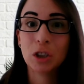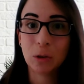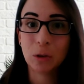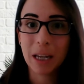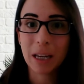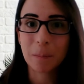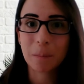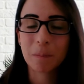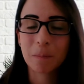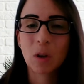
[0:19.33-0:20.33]

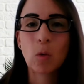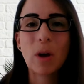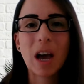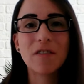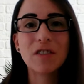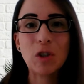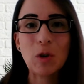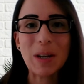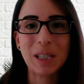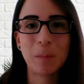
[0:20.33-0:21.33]
Today, we have
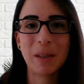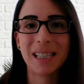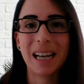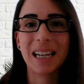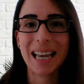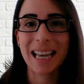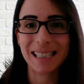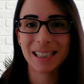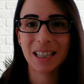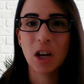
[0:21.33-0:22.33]
two special
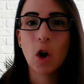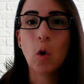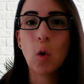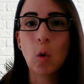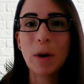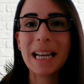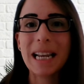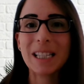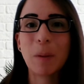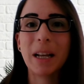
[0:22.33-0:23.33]
guests who will
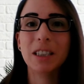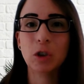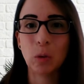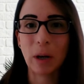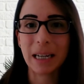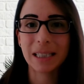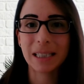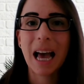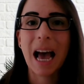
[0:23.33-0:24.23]
explain to us